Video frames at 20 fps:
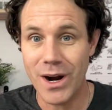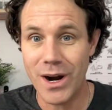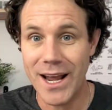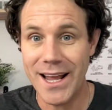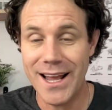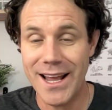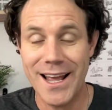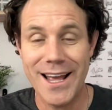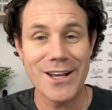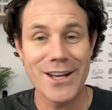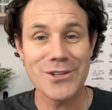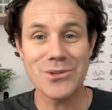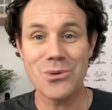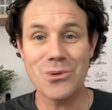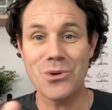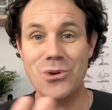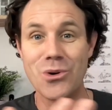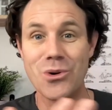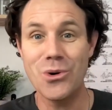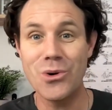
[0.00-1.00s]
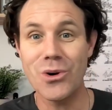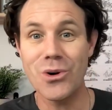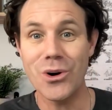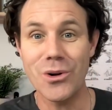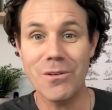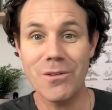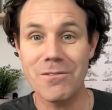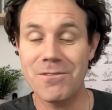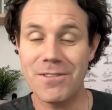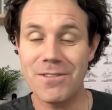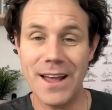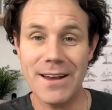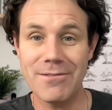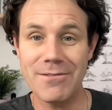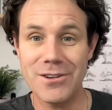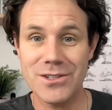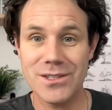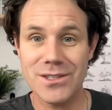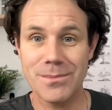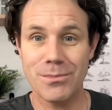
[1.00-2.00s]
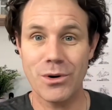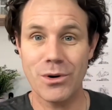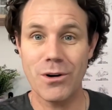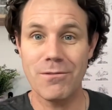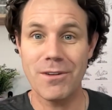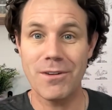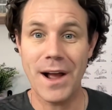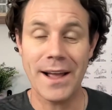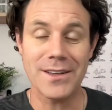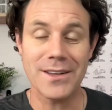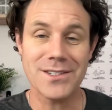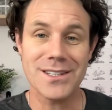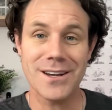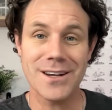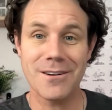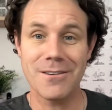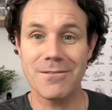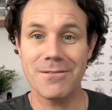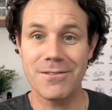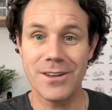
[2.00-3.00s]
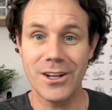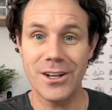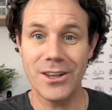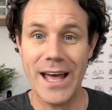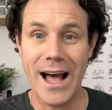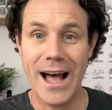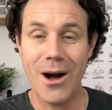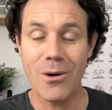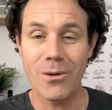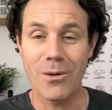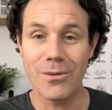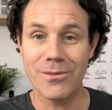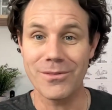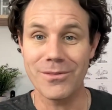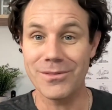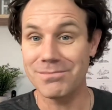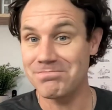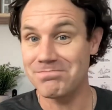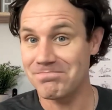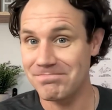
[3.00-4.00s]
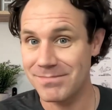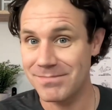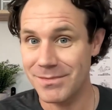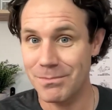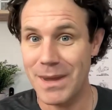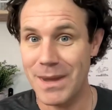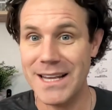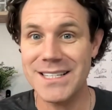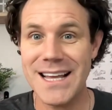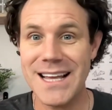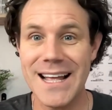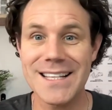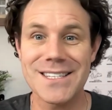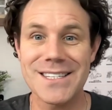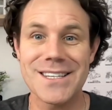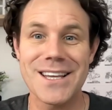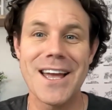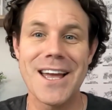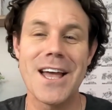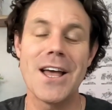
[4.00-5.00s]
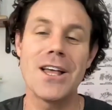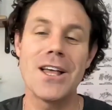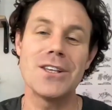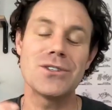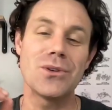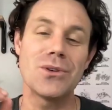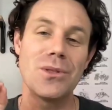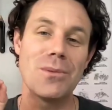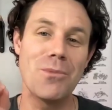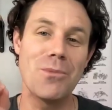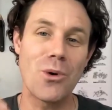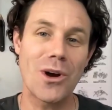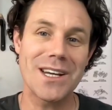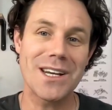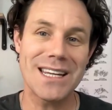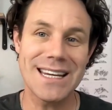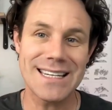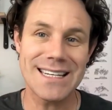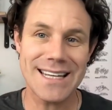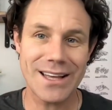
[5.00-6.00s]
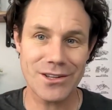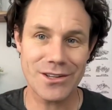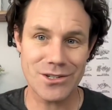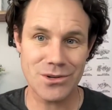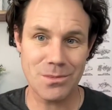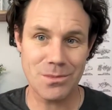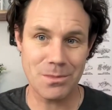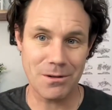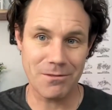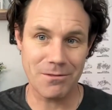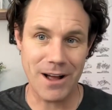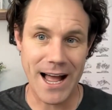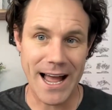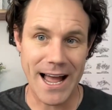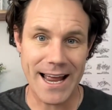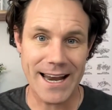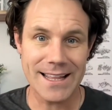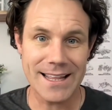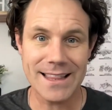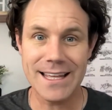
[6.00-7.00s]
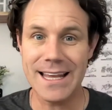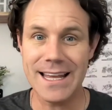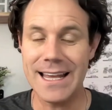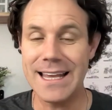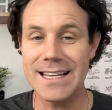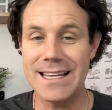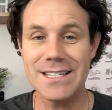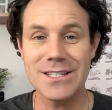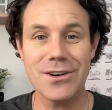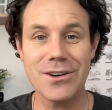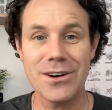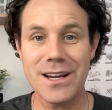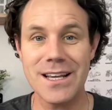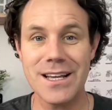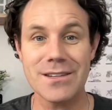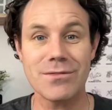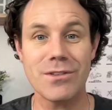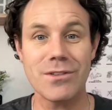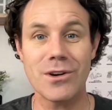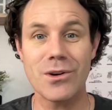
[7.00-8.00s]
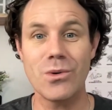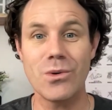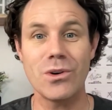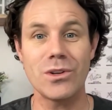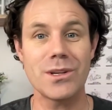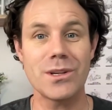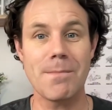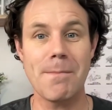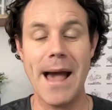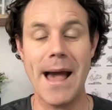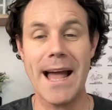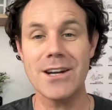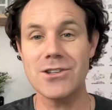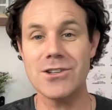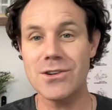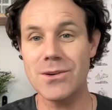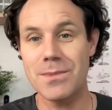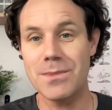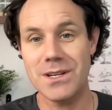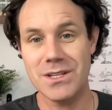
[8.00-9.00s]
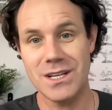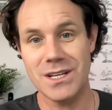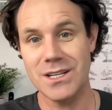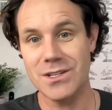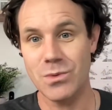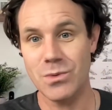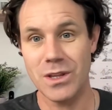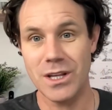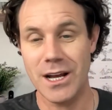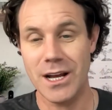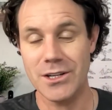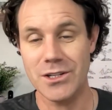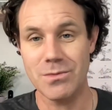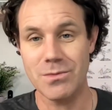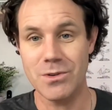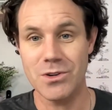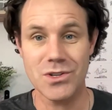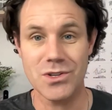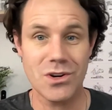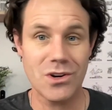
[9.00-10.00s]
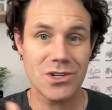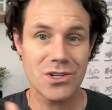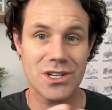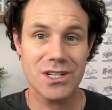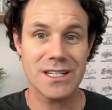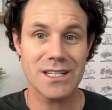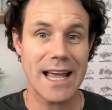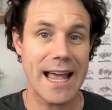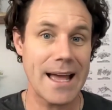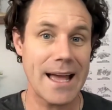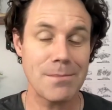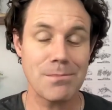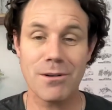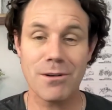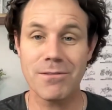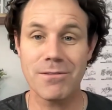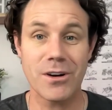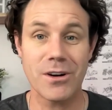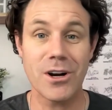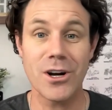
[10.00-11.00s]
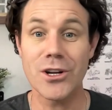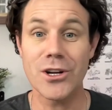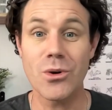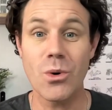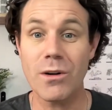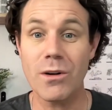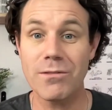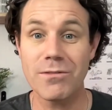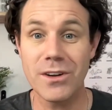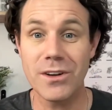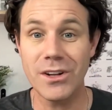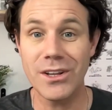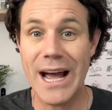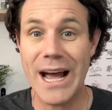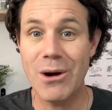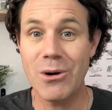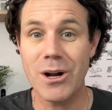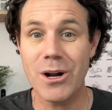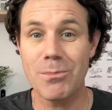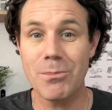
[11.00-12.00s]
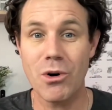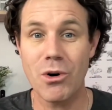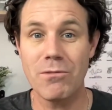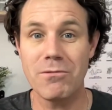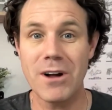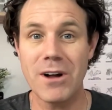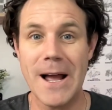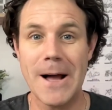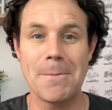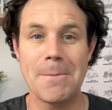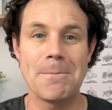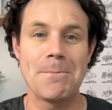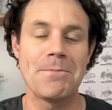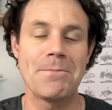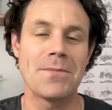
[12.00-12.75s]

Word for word: right? So Google favors the profiles that are filled out. Makes sense. So, the more details you provide, the easier it is for Google to match your business with customer searches and prefer your filled out profile.